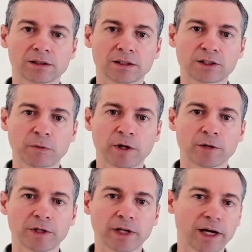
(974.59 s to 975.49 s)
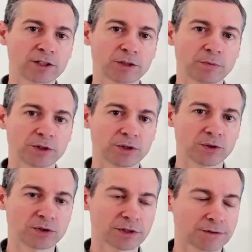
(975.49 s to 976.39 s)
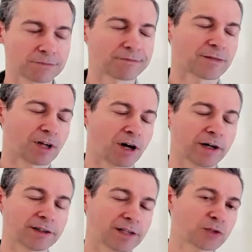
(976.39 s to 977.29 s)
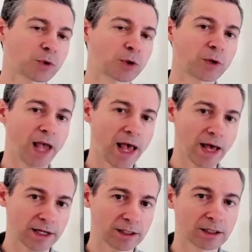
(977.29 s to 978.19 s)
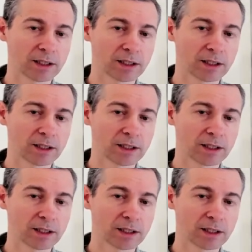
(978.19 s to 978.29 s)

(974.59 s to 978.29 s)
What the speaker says: experiment actually produces. All right, that's where we're headed.